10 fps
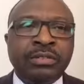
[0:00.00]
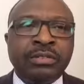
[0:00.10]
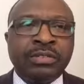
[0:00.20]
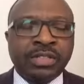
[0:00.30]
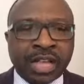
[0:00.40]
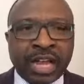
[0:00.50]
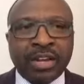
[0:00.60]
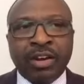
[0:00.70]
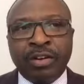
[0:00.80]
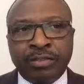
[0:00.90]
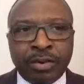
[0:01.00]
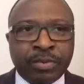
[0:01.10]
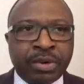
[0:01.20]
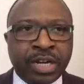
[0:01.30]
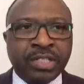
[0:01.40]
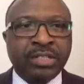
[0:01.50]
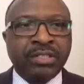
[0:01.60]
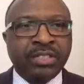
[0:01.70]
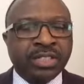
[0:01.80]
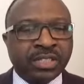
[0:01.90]
side of
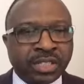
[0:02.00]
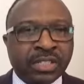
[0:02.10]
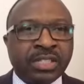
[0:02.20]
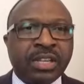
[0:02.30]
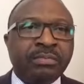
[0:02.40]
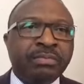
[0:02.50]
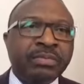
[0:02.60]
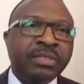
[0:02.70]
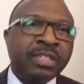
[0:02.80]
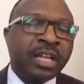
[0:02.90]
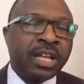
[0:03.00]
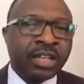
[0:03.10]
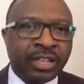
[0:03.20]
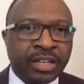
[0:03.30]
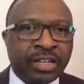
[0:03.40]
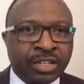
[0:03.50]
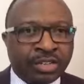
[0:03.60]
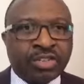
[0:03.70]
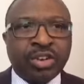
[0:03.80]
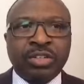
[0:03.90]
operations, the system, the
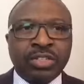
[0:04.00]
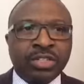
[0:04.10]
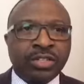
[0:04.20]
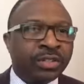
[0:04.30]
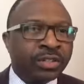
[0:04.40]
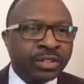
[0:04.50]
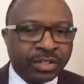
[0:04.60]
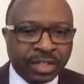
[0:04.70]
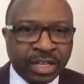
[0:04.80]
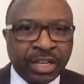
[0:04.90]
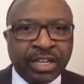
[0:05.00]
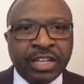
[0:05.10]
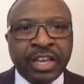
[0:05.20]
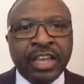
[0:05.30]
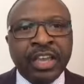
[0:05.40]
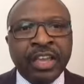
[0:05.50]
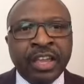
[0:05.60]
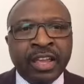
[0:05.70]
structure, the